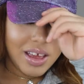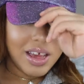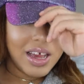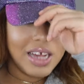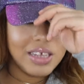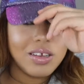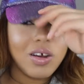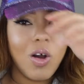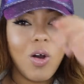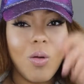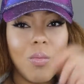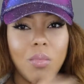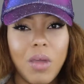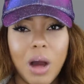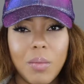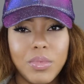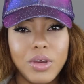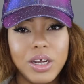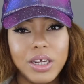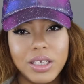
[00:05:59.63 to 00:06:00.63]
his own
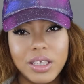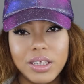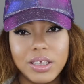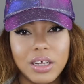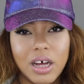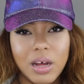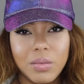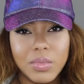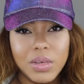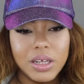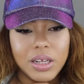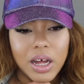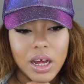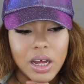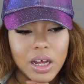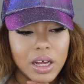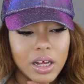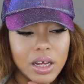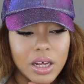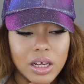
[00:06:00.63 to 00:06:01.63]
mama used to tell me,
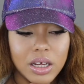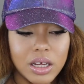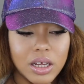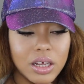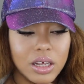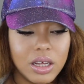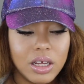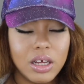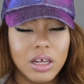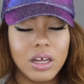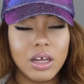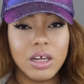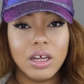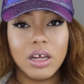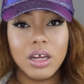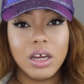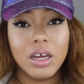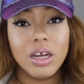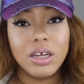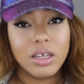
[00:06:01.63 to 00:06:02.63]
like,
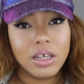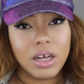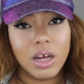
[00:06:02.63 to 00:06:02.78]
he is a